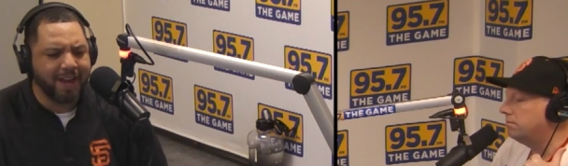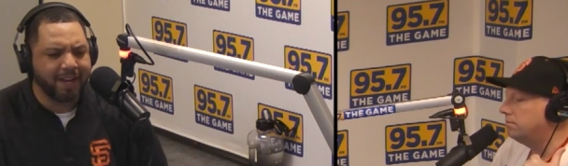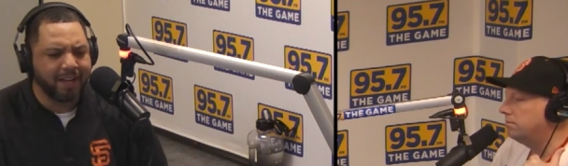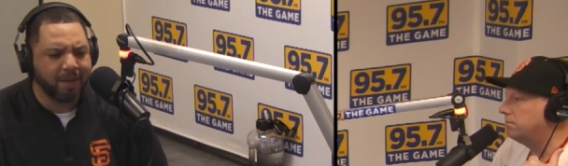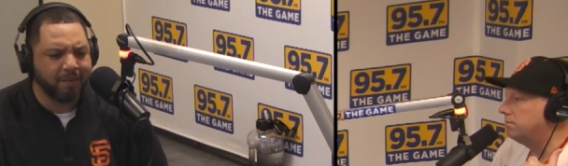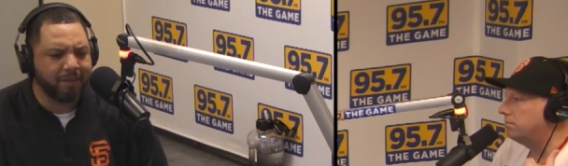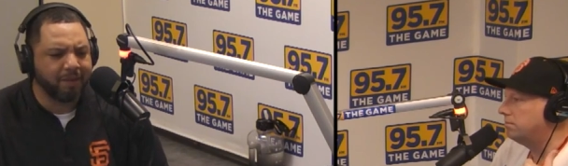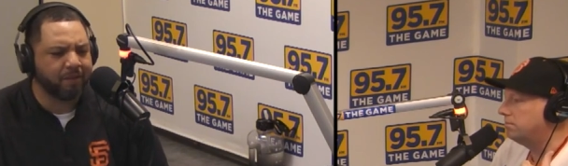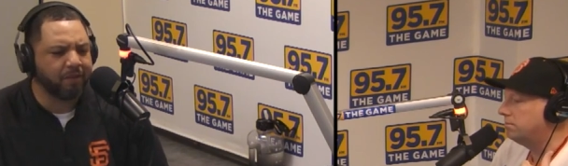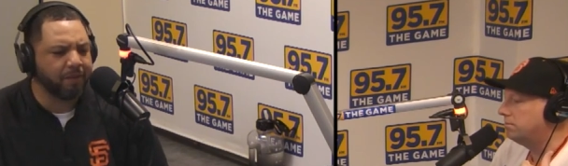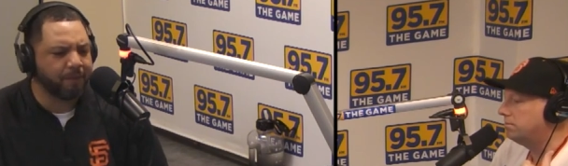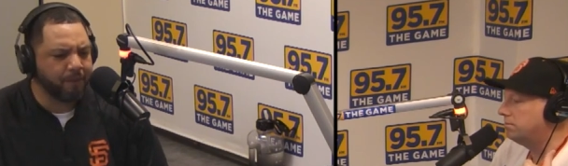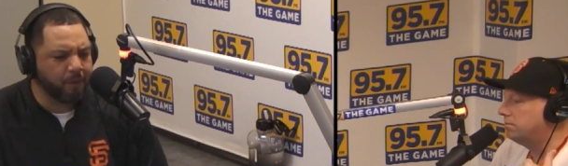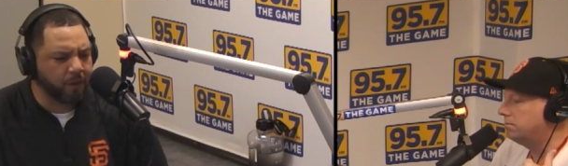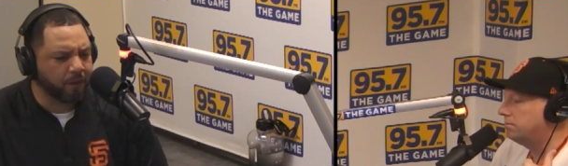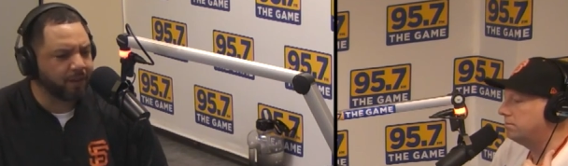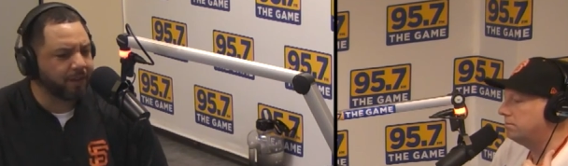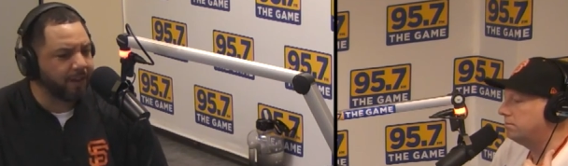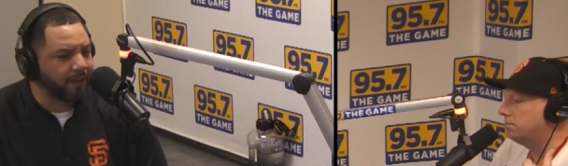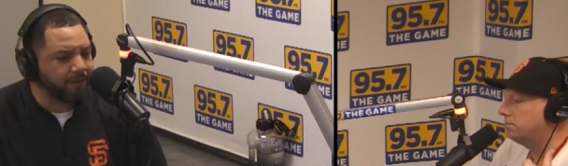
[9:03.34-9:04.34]
Speaker 1: at him as a
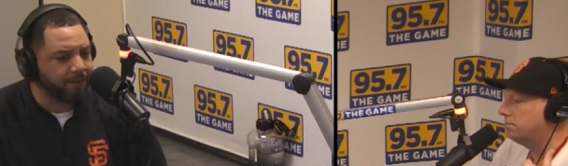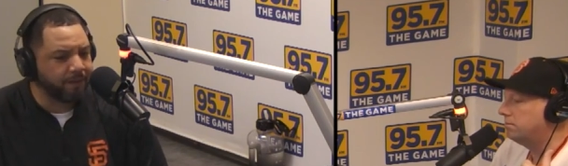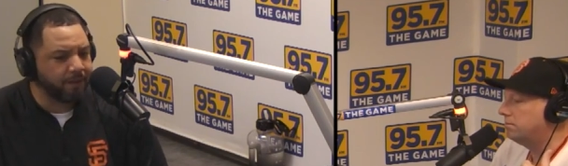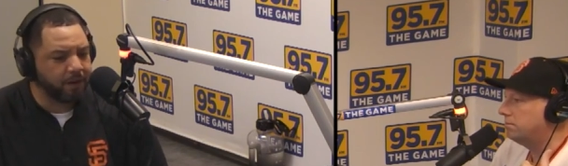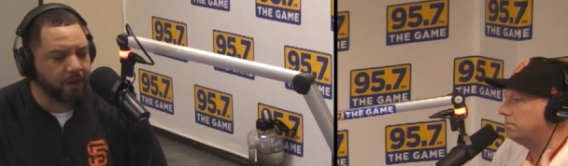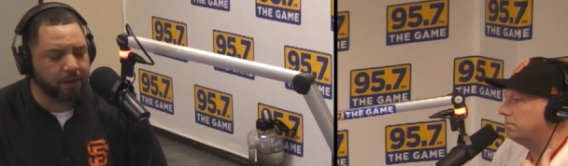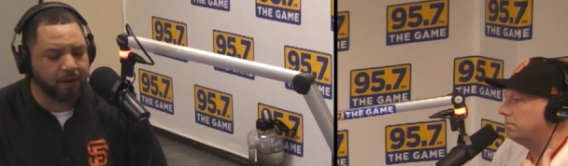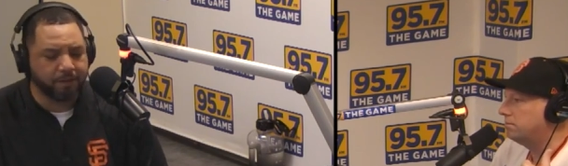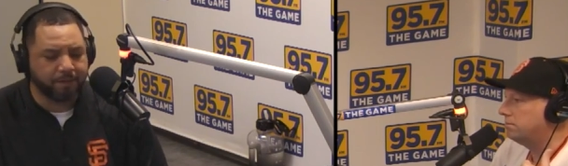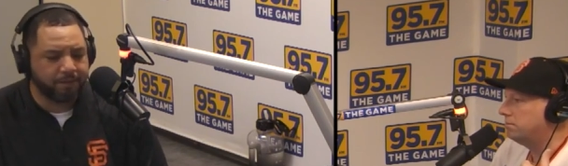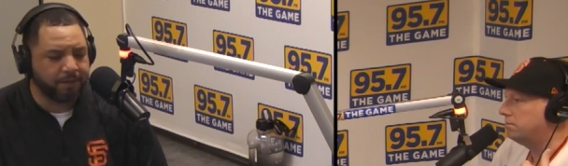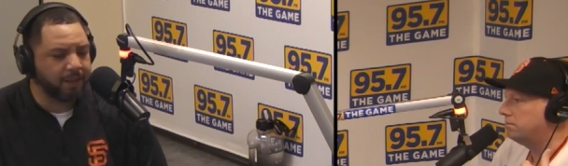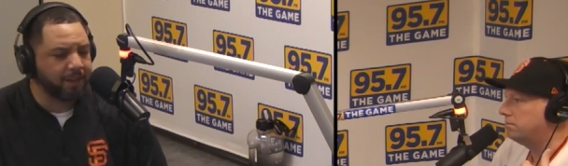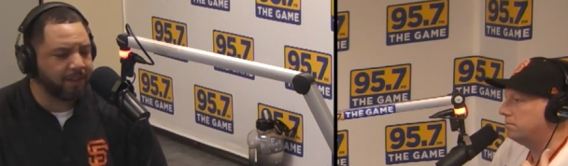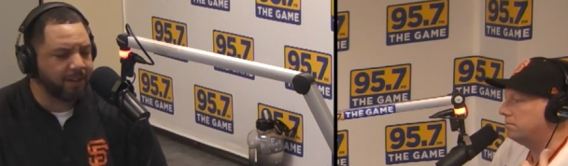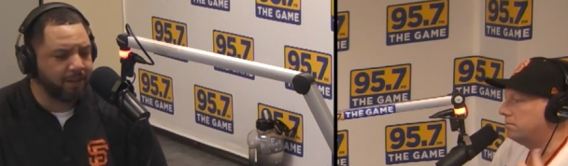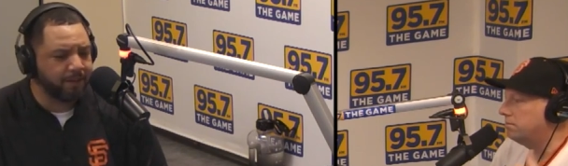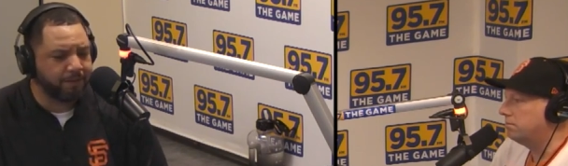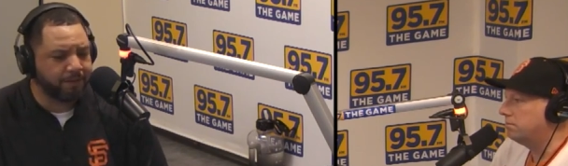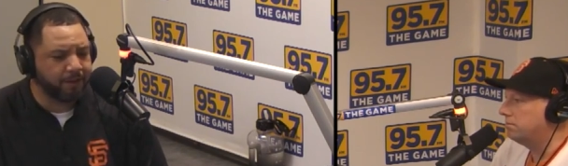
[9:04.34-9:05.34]
fourth infield or
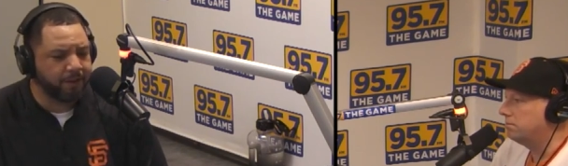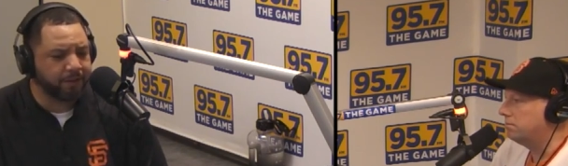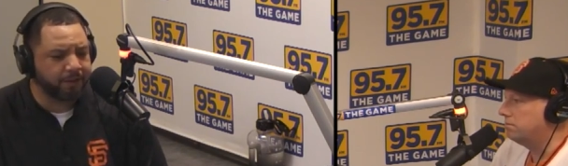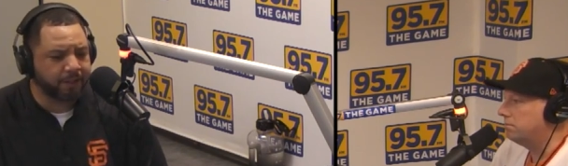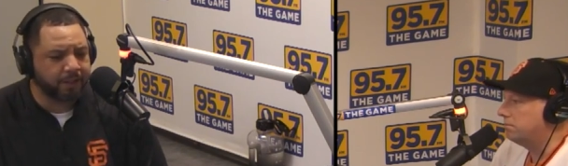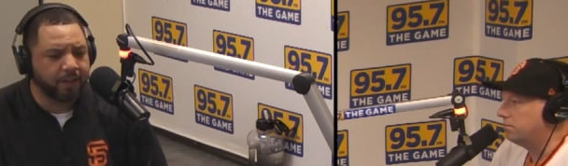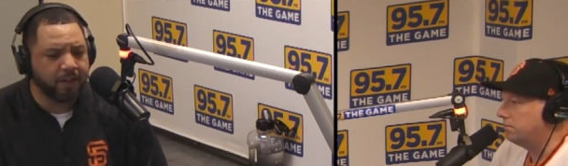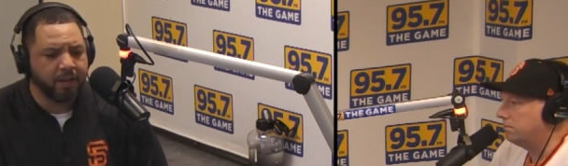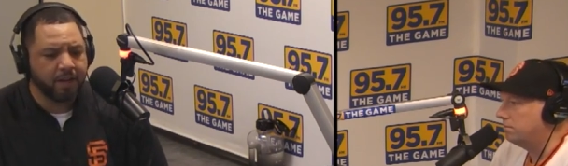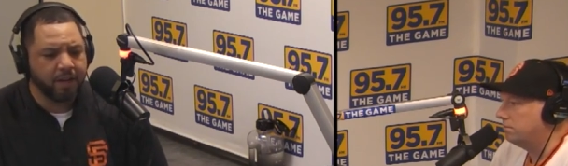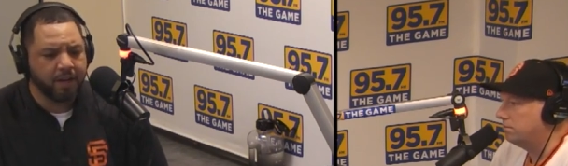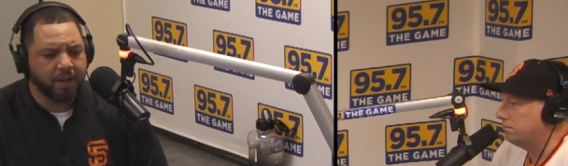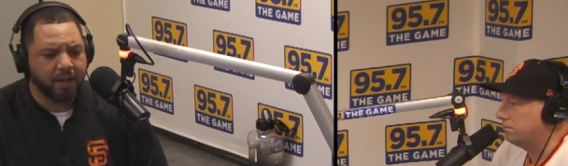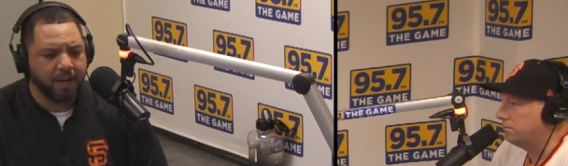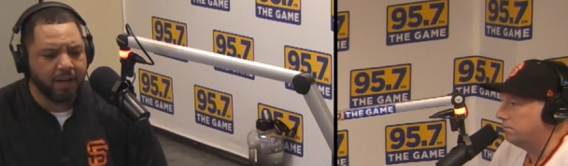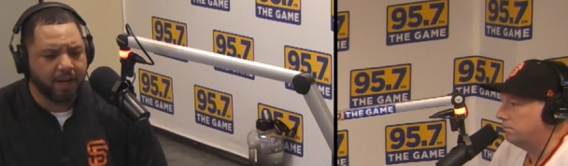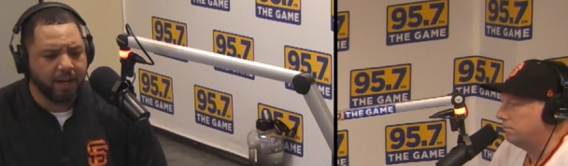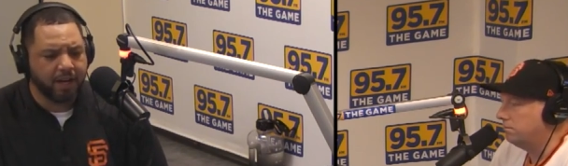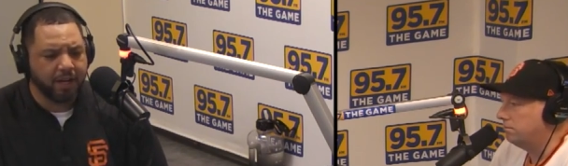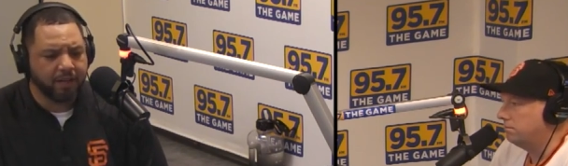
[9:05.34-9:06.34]
fifth infielder.
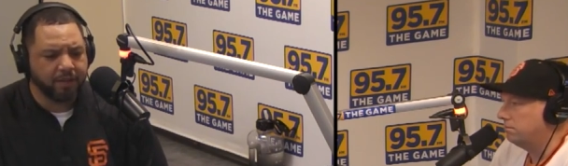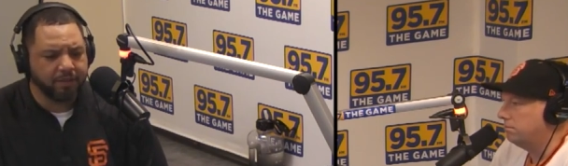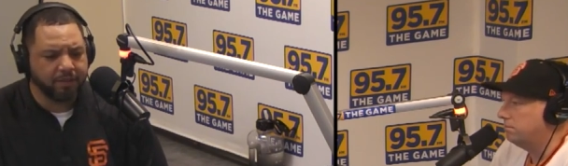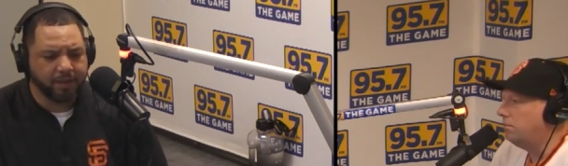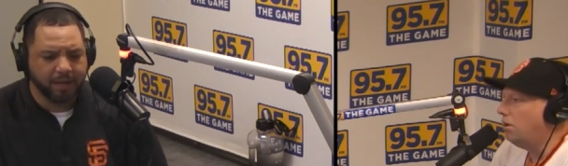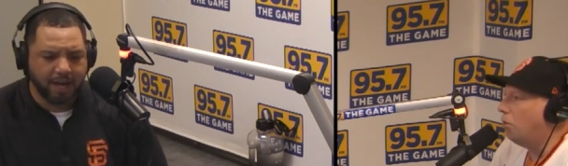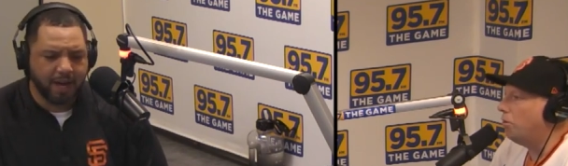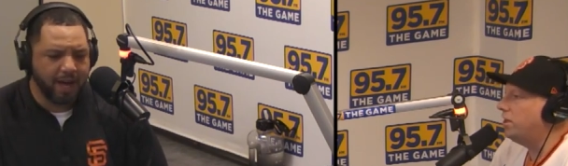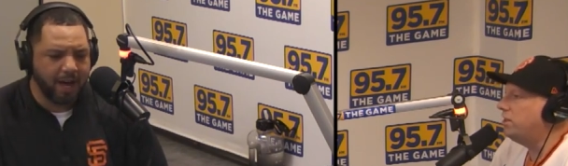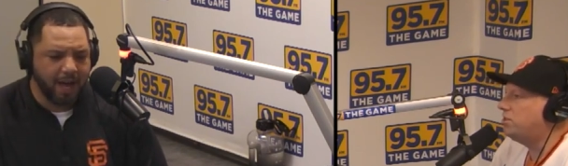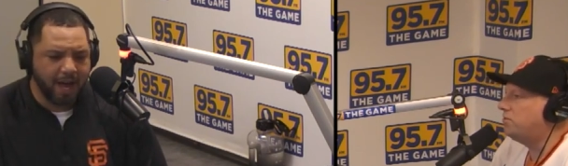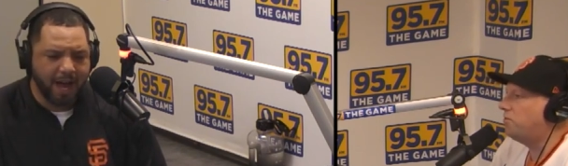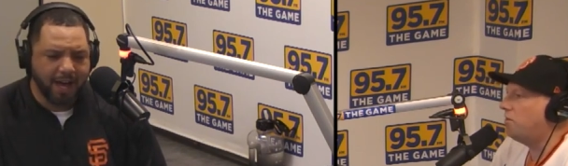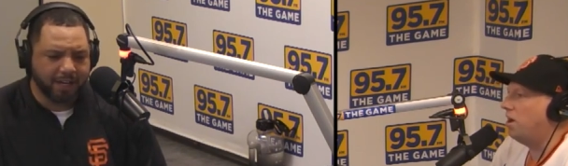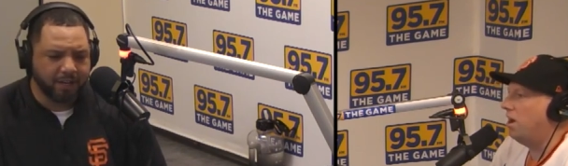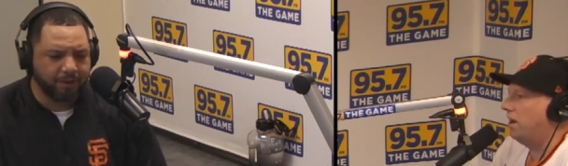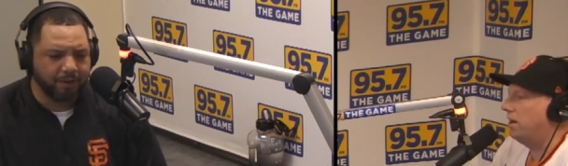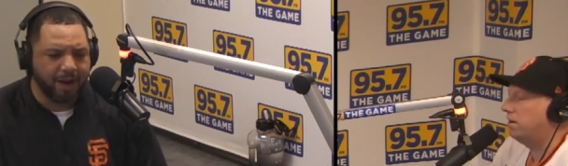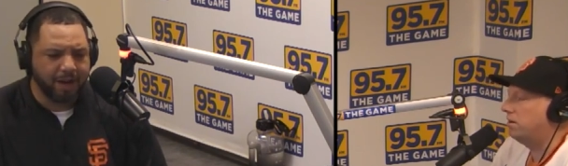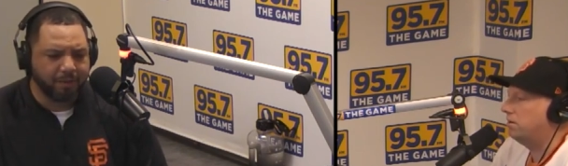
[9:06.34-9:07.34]
Uh, no, he's I,
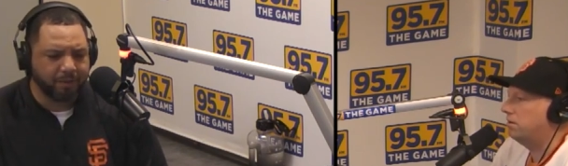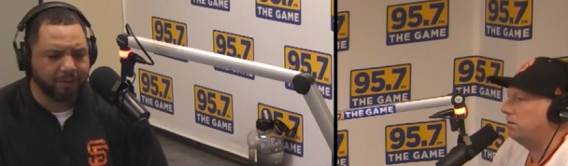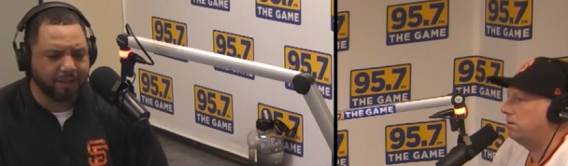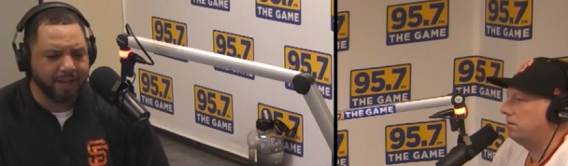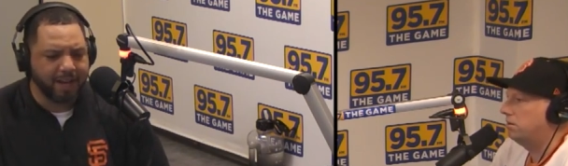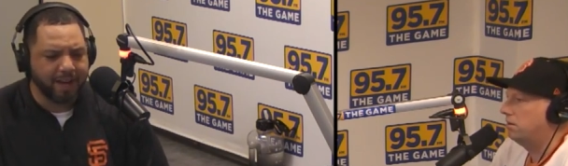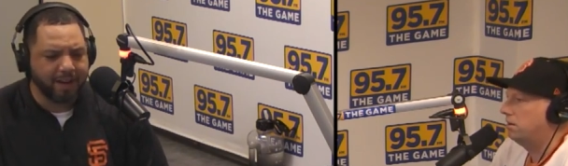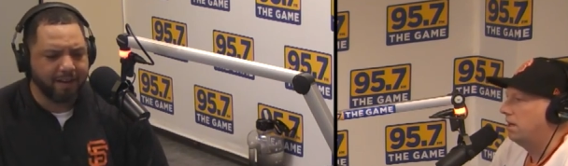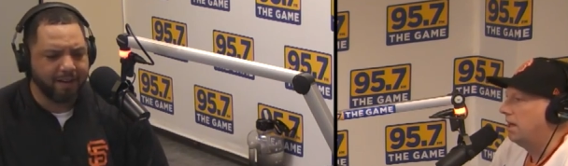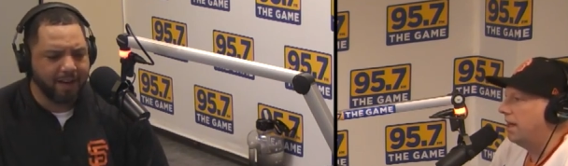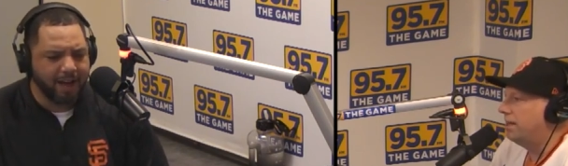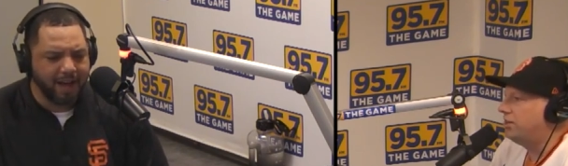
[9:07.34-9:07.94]
fine. I can rock with that. And